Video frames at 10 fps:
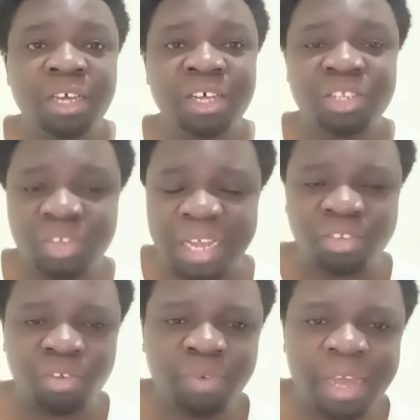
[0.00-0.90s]
So
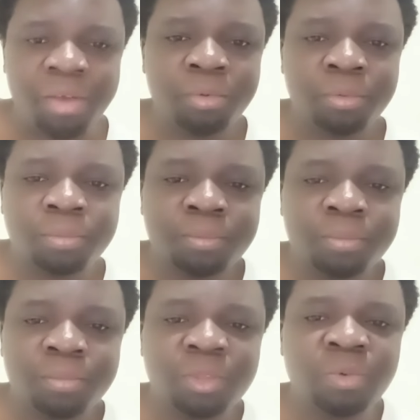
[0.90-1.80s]
as of now,
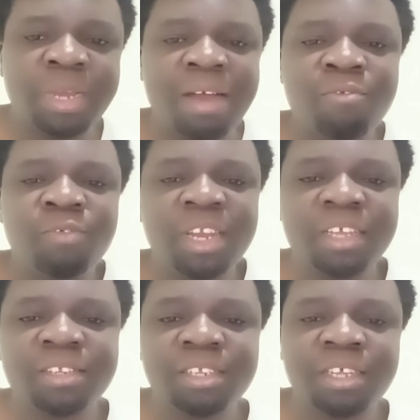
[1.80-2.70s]
we have
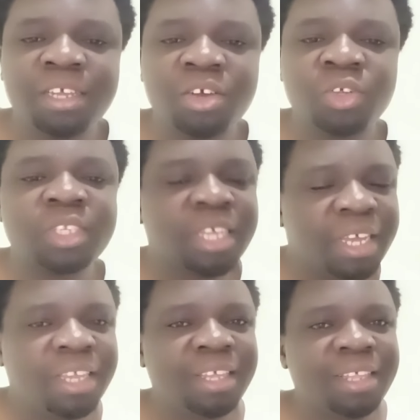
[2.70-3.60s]
Felix
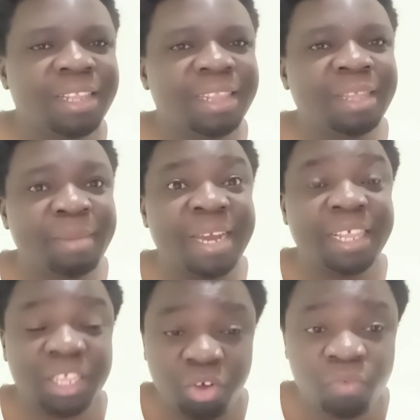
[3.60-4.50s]
Koskei, the man
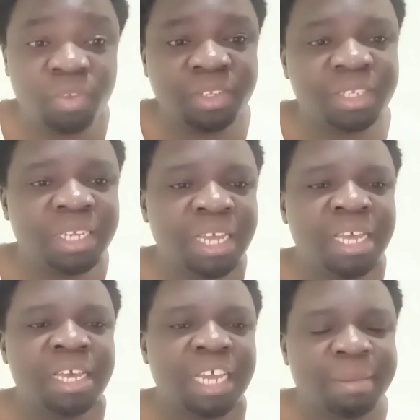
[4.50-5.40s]
in the office.
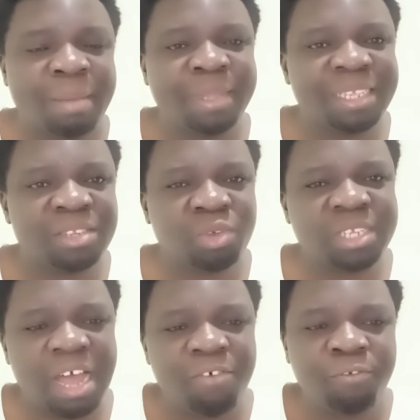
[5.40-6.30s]
Remember, this was
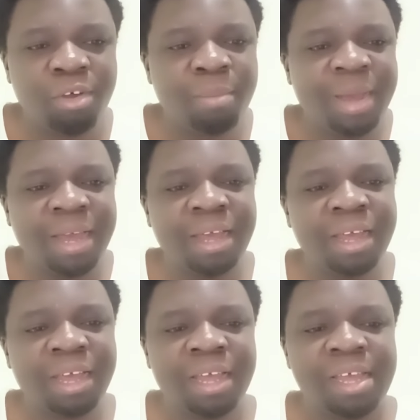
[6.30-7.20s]
a former
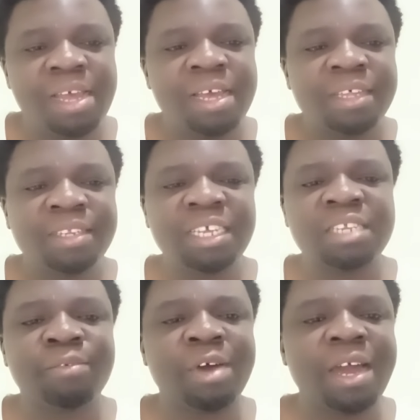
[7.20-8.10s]

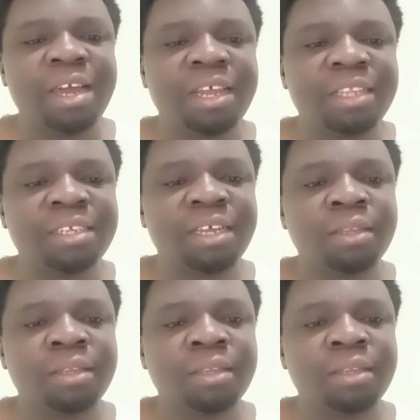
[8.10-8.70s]
CS for Agriculture.